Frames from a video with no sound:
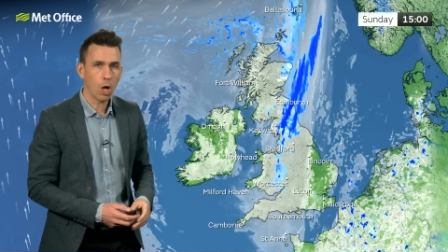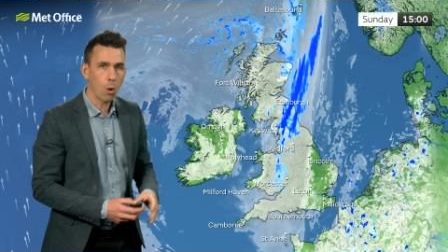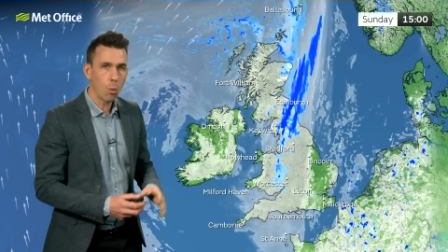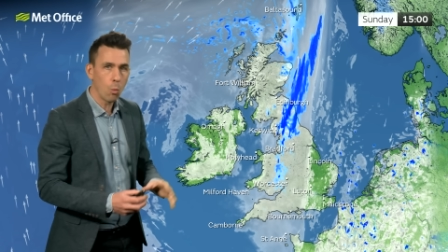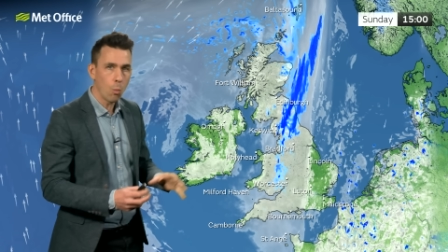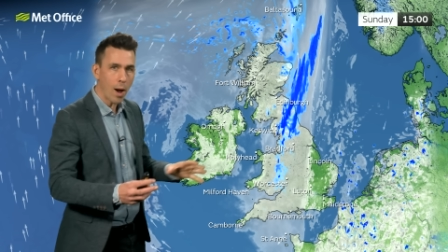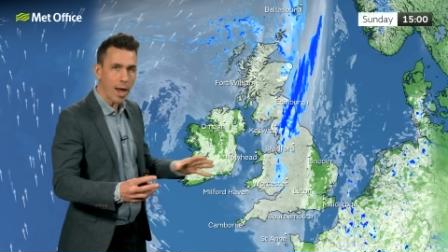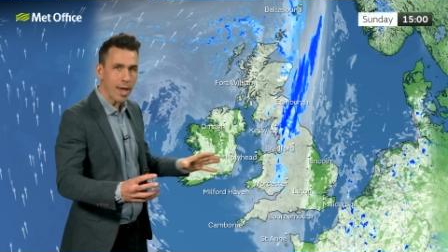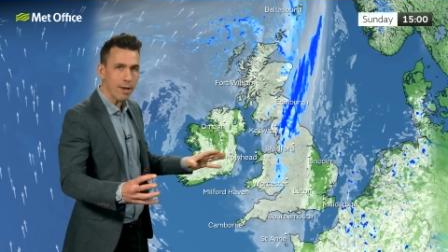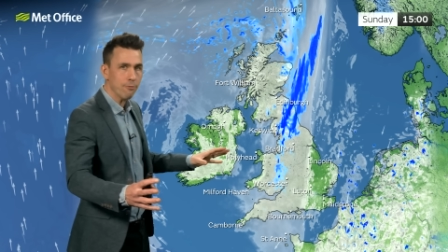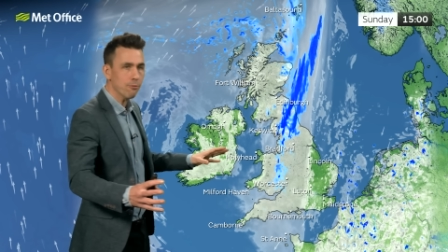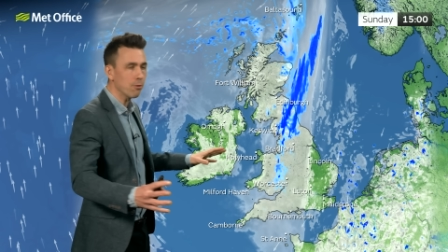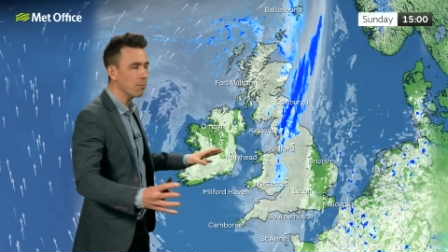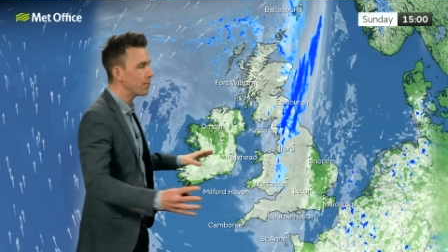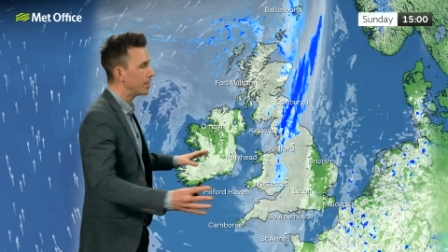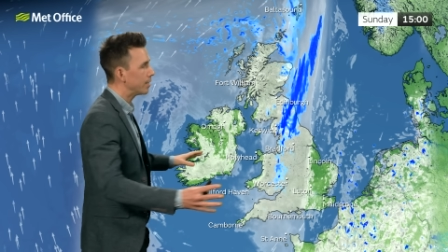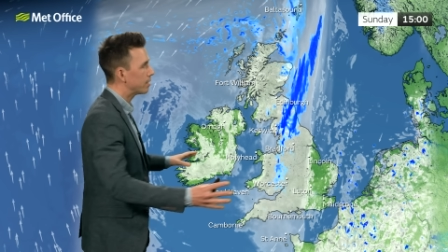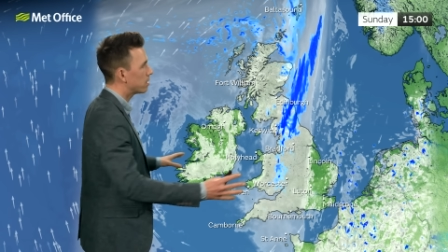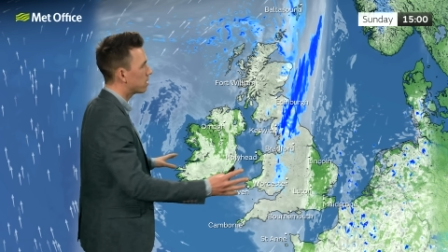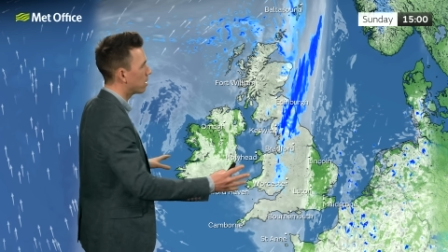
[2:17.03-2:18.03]
Away from
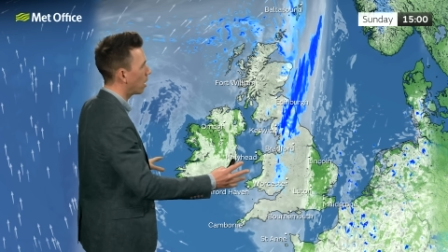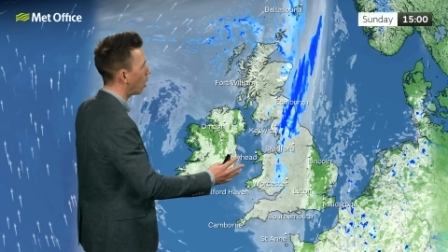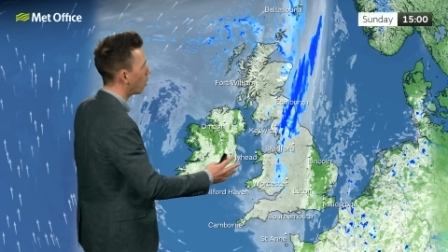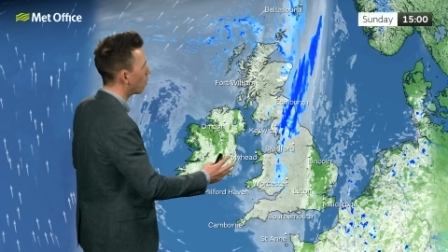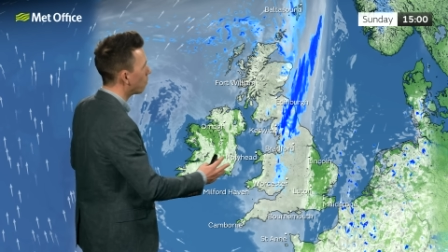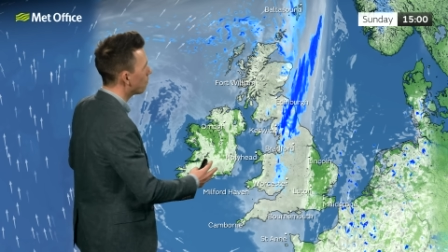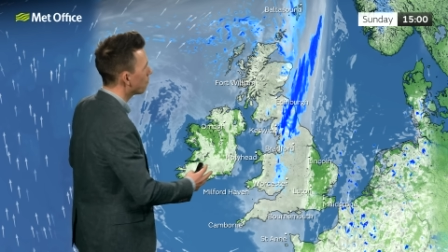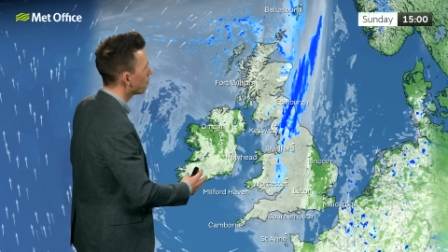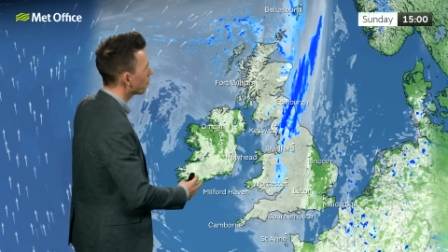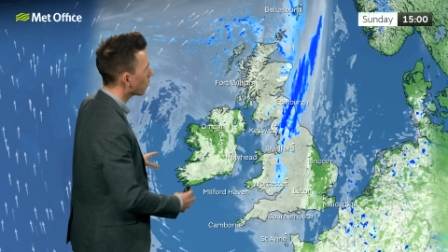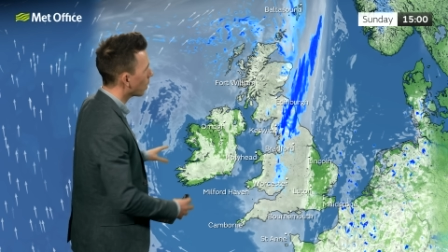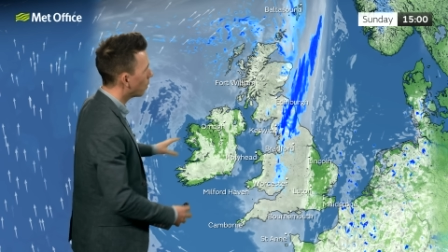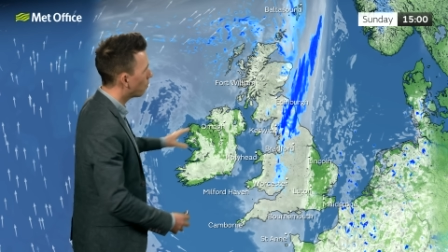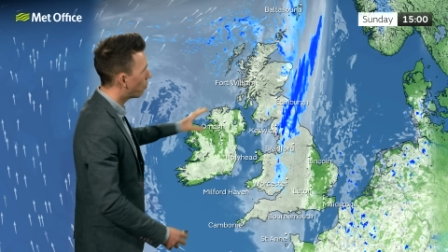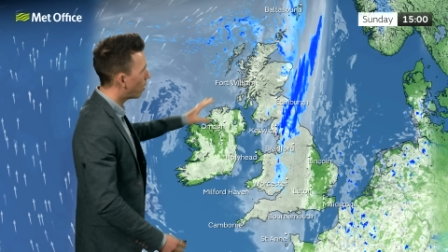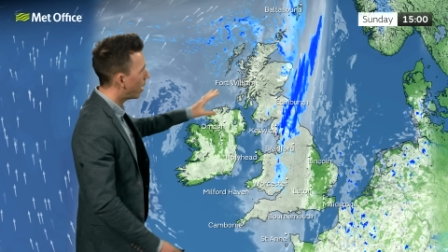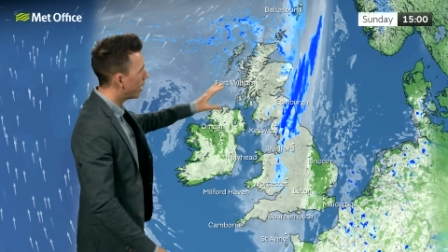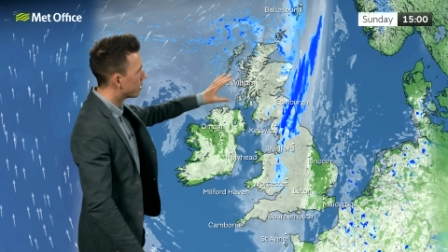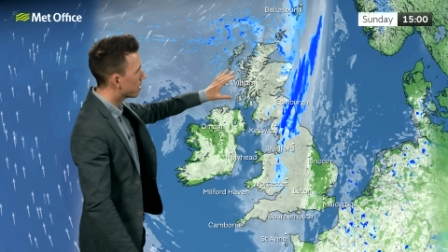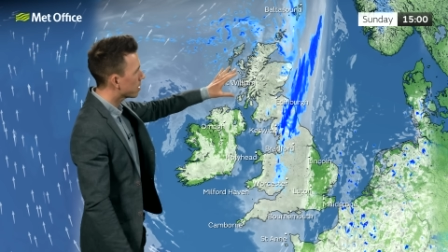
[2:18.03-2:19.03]
this zone,
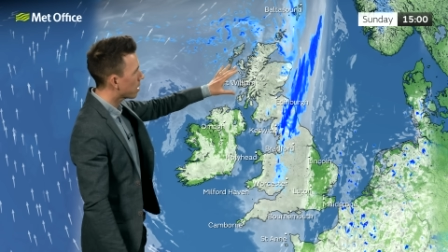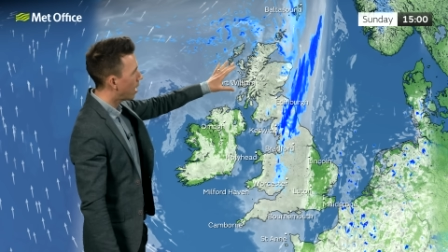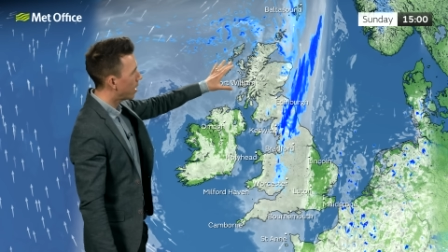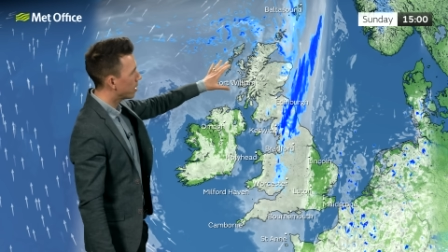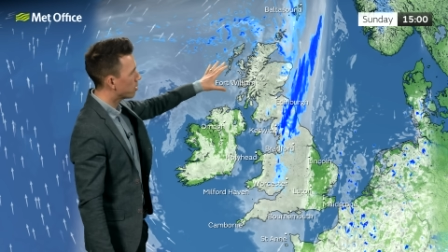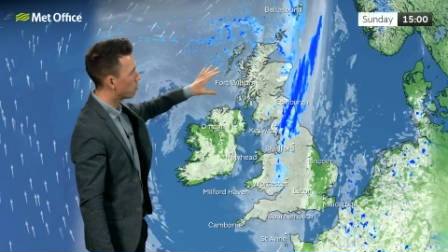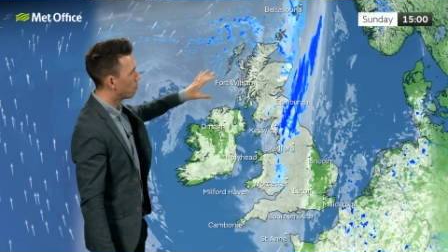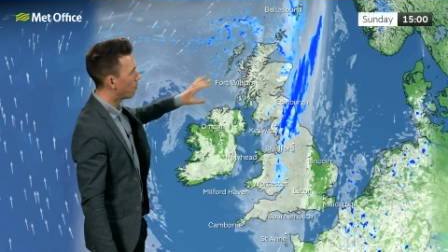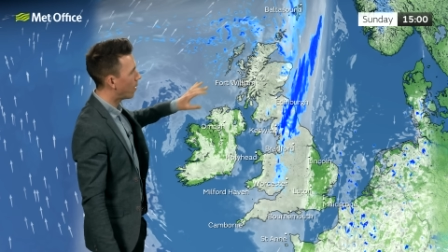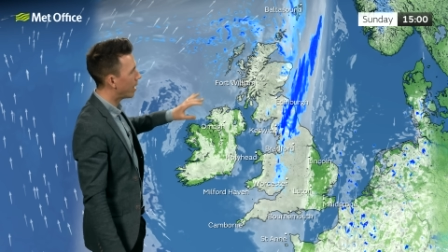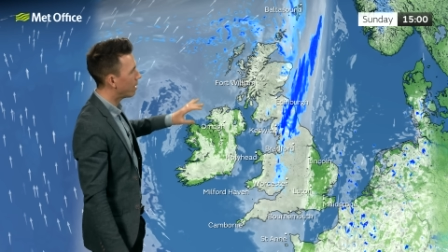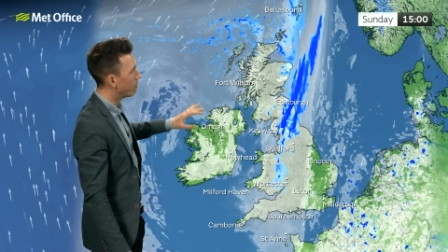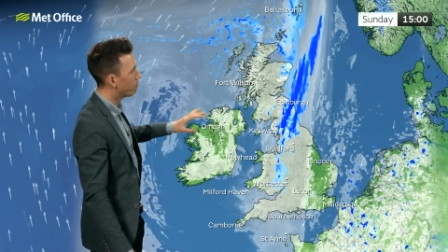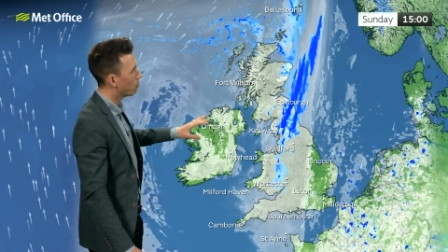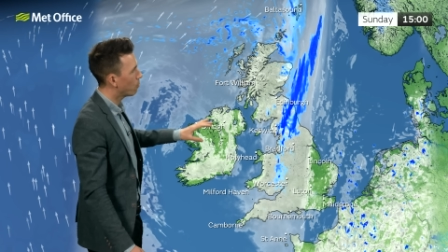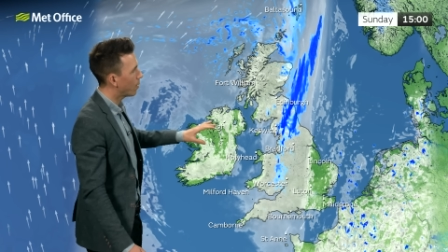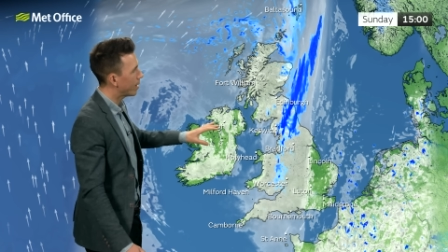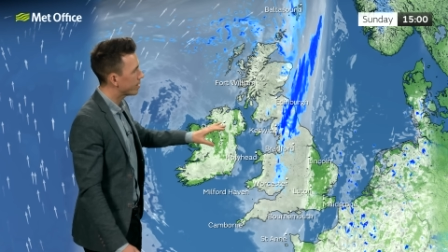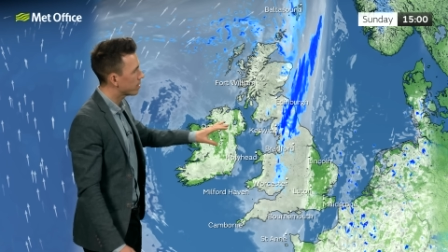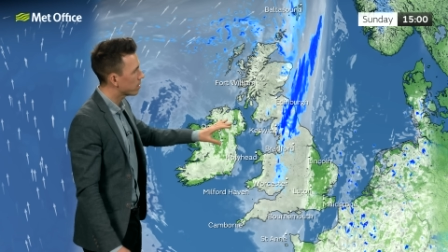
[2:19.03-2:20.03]
bright skies remain
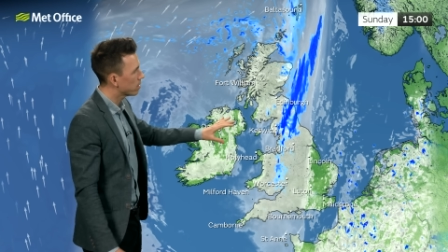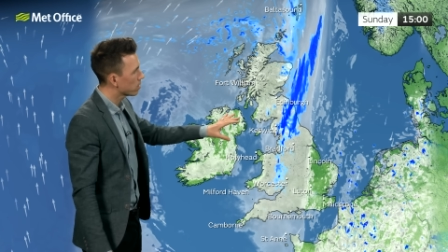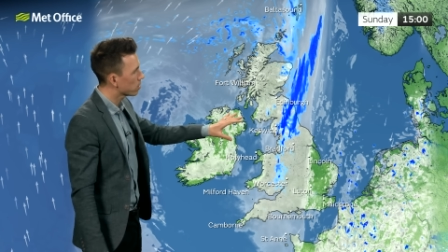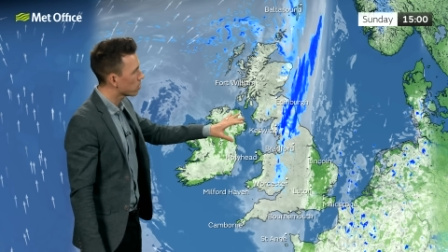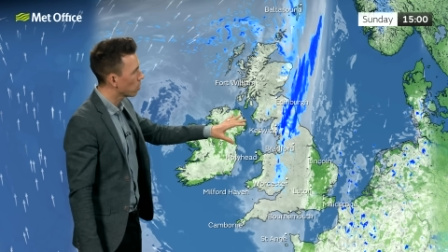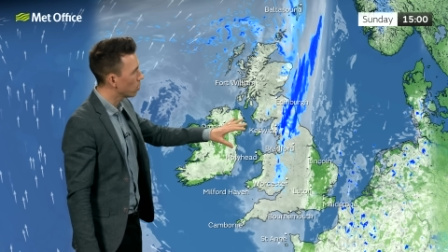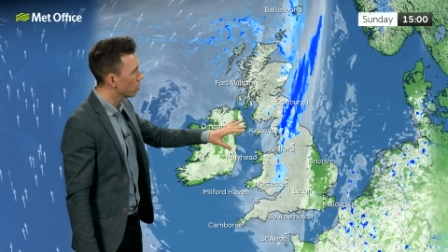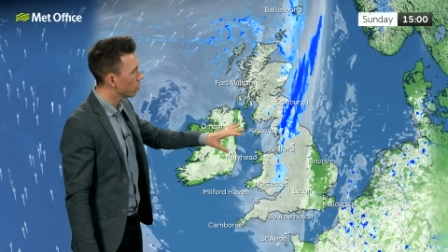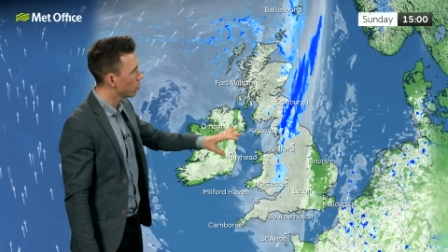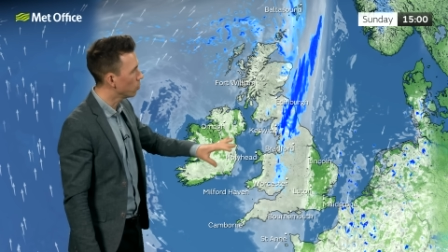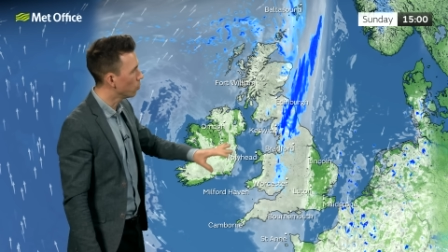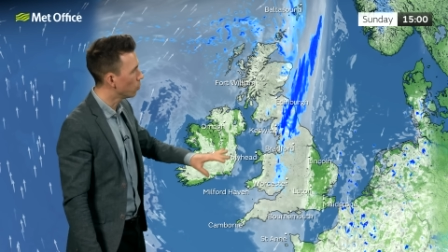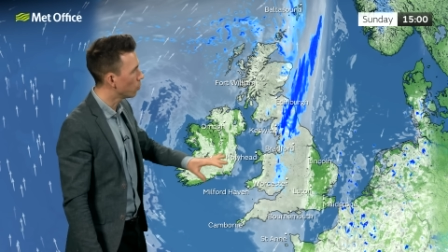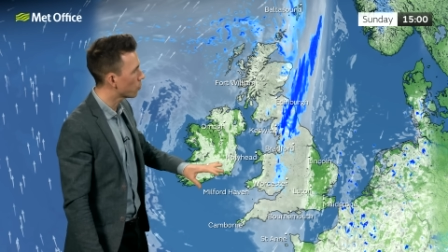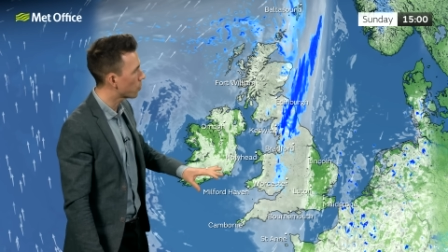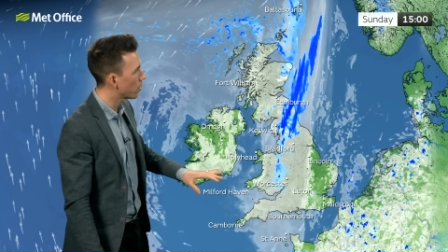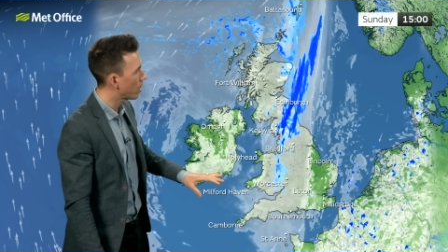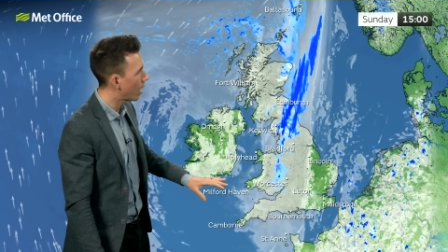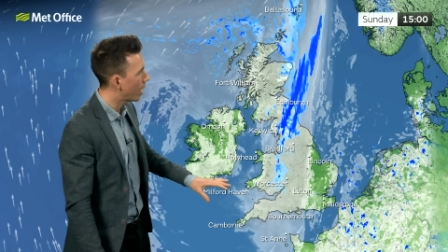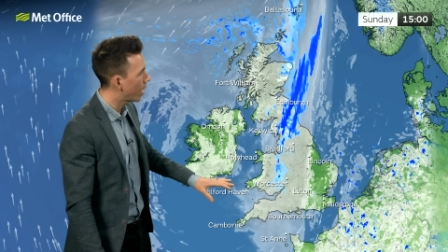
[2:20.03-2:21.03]
for western Scotland,
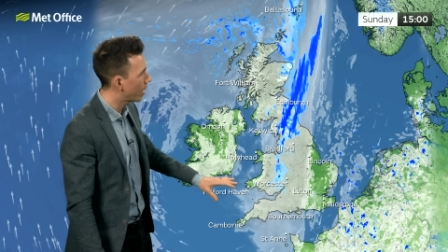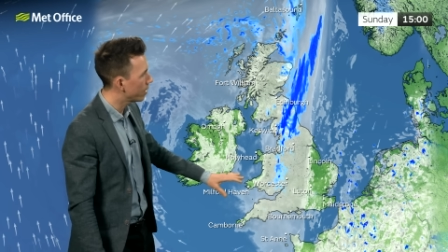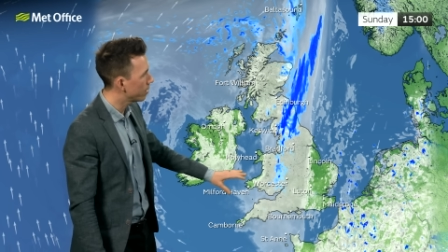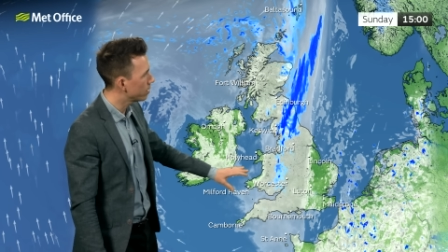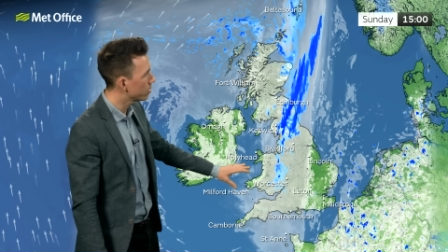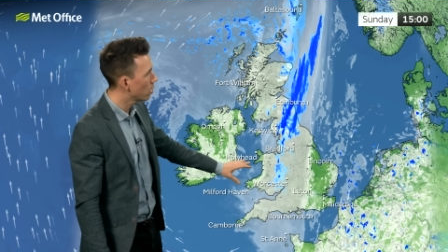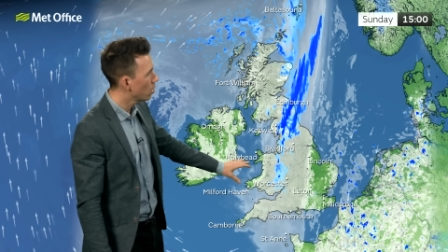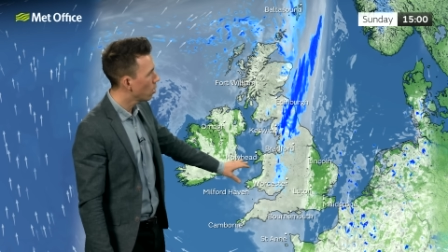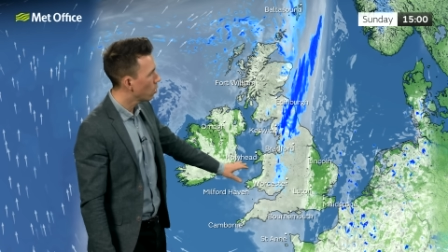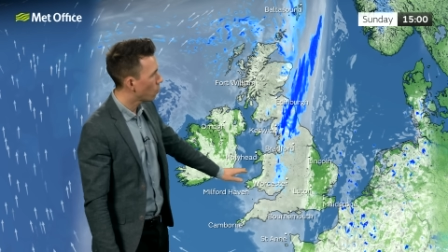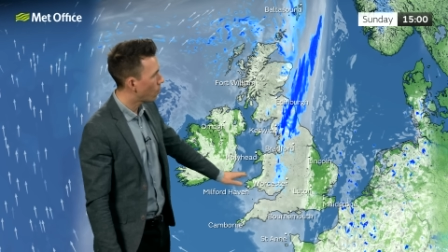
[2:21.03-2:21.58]
Northern Ireland,